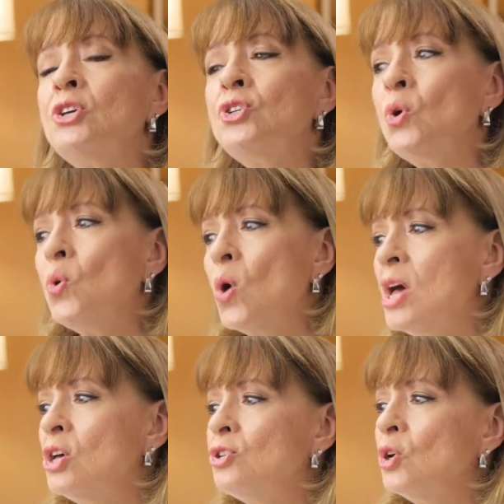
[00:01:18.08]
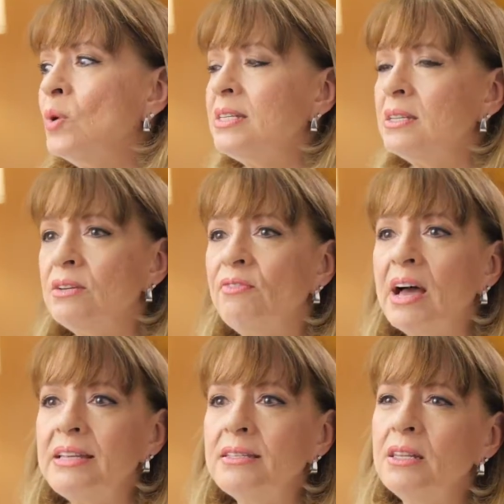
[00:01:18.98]
So it's a
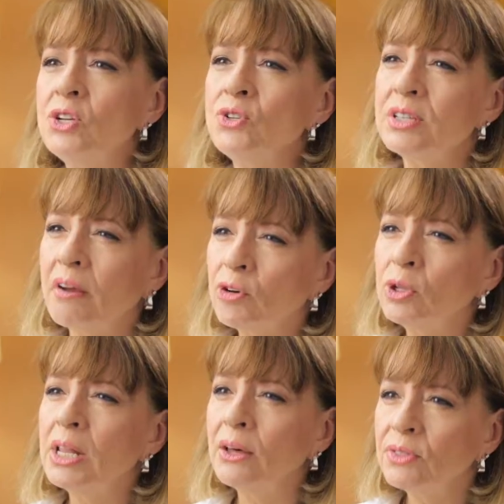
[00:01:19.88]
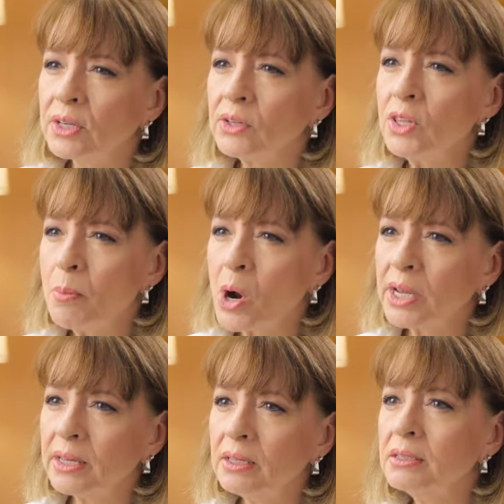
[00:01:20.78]
device, and there's several out there on the
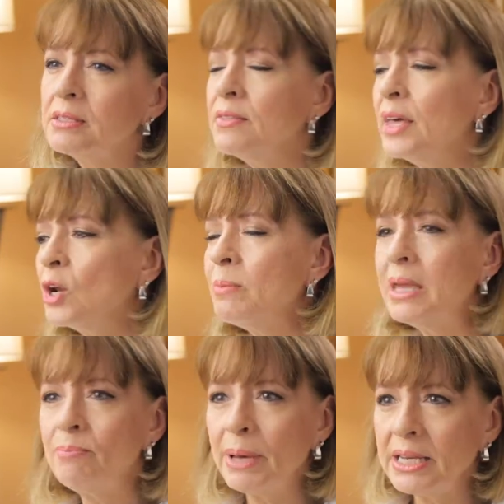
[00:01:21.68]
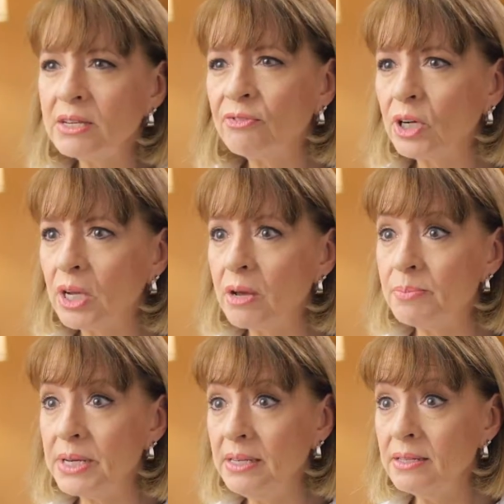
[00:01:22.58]
market that are made by different
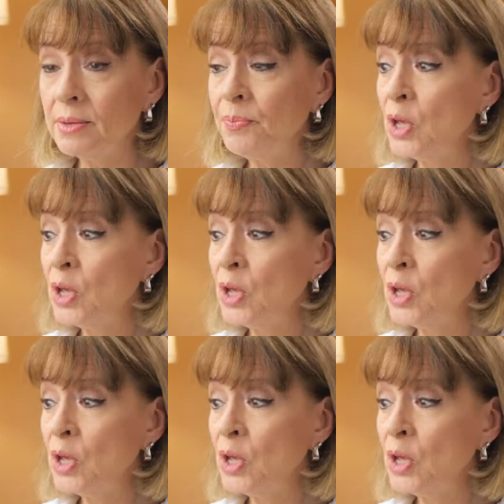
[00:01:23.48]
companies,